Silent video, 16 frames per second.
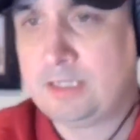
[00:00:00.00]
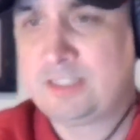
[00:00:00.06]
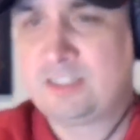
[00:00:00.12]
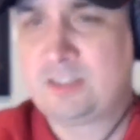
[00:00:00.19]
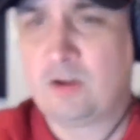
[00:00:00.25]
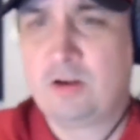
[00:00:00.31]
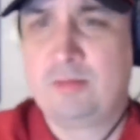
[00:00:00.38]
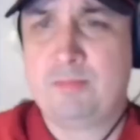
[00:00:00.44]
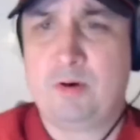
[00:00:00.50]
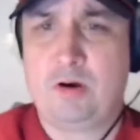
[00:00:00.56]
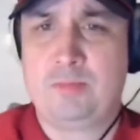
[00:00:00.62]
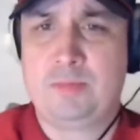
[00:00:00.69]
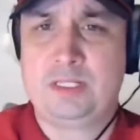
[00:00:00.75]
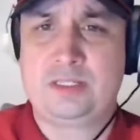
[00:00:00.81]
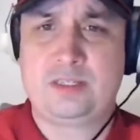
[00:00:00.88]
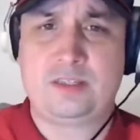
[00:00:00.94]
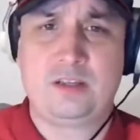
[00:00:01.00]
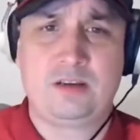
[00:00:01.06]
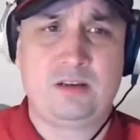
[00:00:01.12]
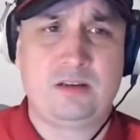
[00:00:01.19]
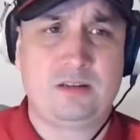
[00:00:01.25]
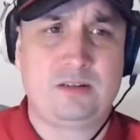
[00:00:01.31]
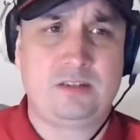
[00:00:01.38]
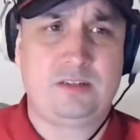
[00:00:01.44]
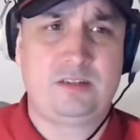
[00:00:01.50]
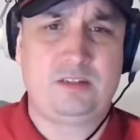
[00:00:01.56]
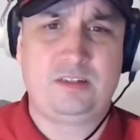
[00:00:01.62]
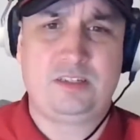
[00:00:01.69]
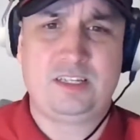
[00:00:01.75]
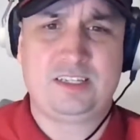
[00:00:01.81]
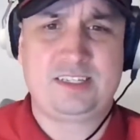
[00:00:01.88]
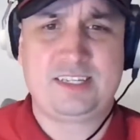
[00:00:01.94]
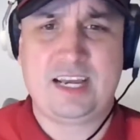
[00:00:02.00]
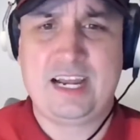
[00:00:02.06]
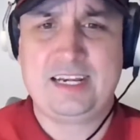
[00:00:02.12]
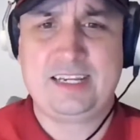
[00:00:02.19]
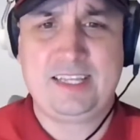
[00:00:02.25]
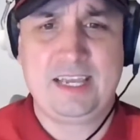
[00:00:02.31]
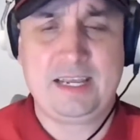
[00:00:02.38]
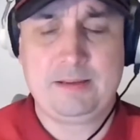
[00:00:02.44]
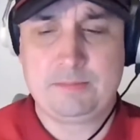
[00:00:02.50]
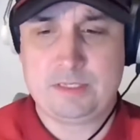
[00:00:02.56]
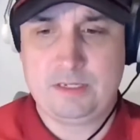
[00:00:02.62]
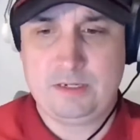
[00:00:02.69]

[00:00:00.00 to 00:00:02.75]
Certain moments decide games.